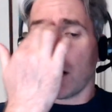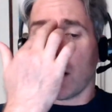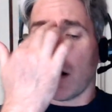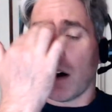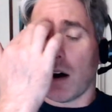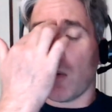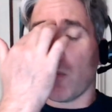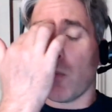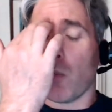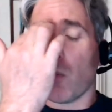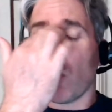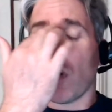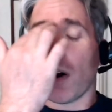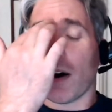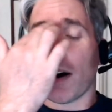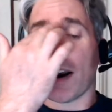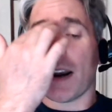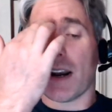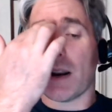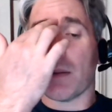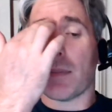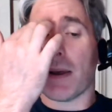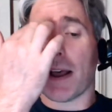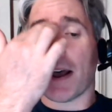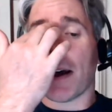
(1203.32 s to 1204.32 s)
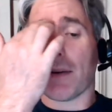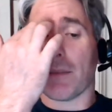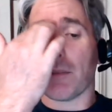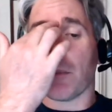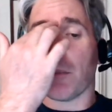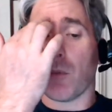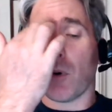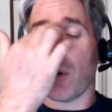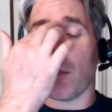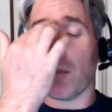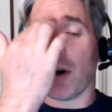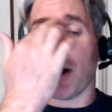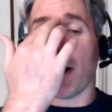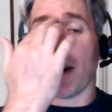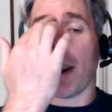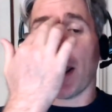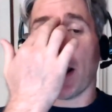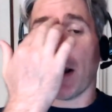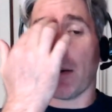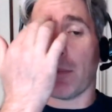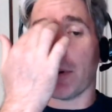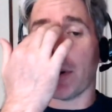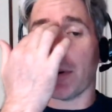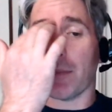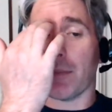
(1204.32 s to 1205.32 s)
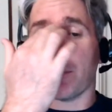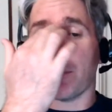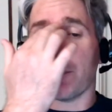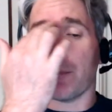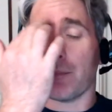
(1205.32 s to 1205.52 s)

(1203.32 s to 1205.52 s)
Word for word: I'm worried about what might happen.